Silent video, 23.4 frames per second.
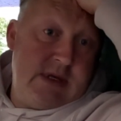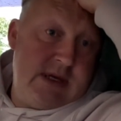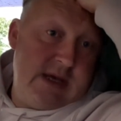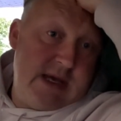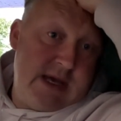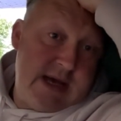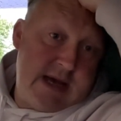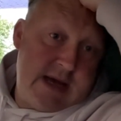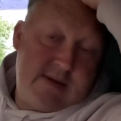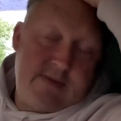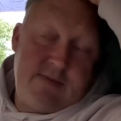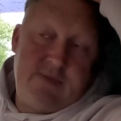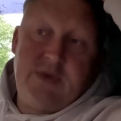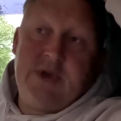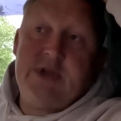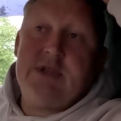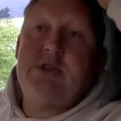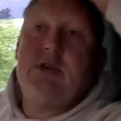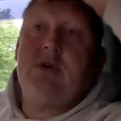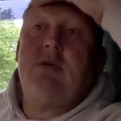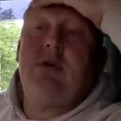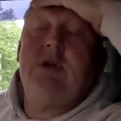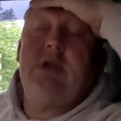Yeah,
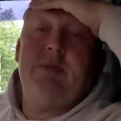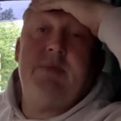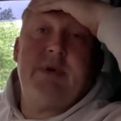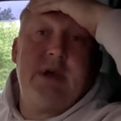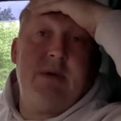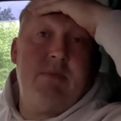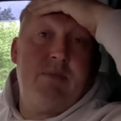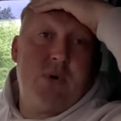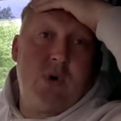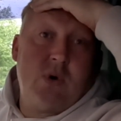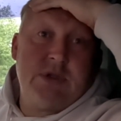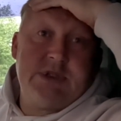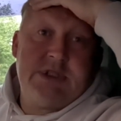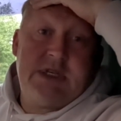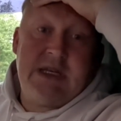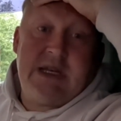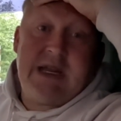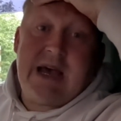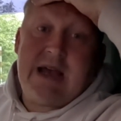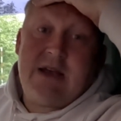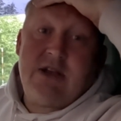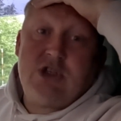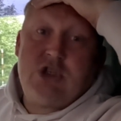it's already been
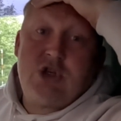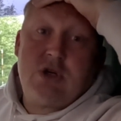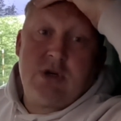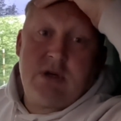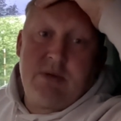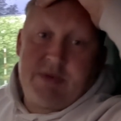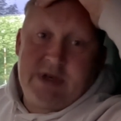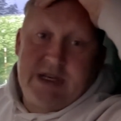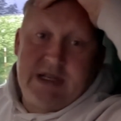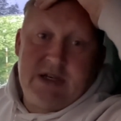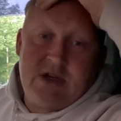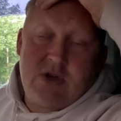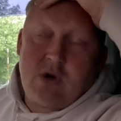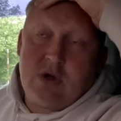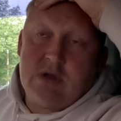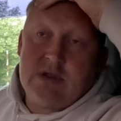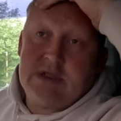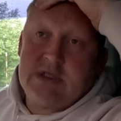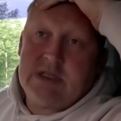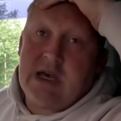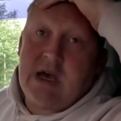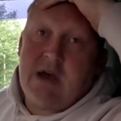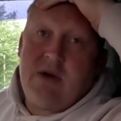pointed out. It should have been
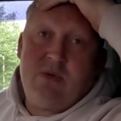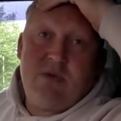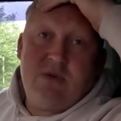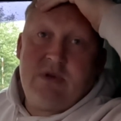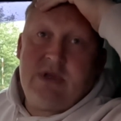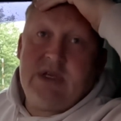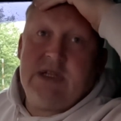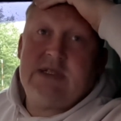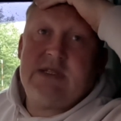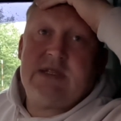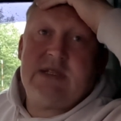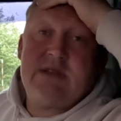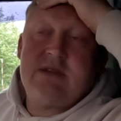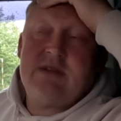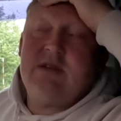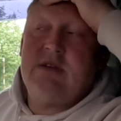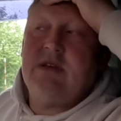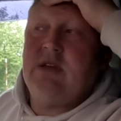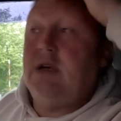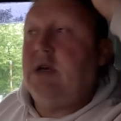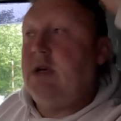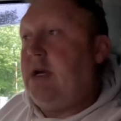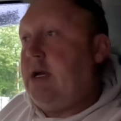done, so it
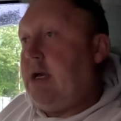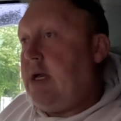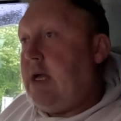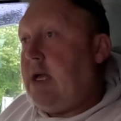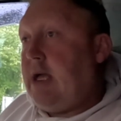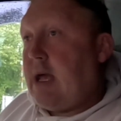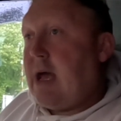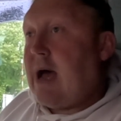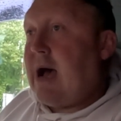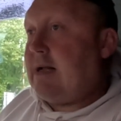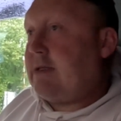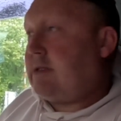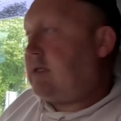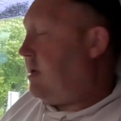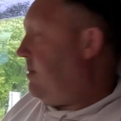had